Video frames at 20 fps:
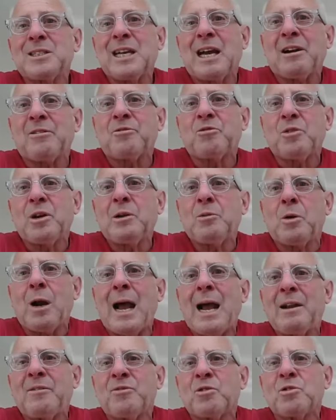got a free
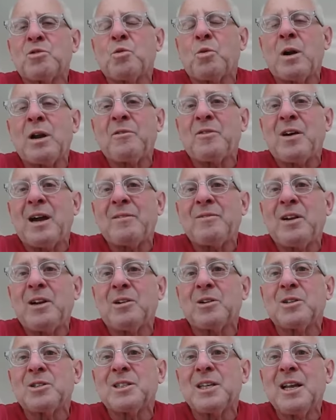ride for 25
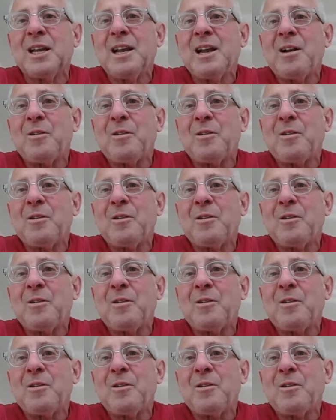years,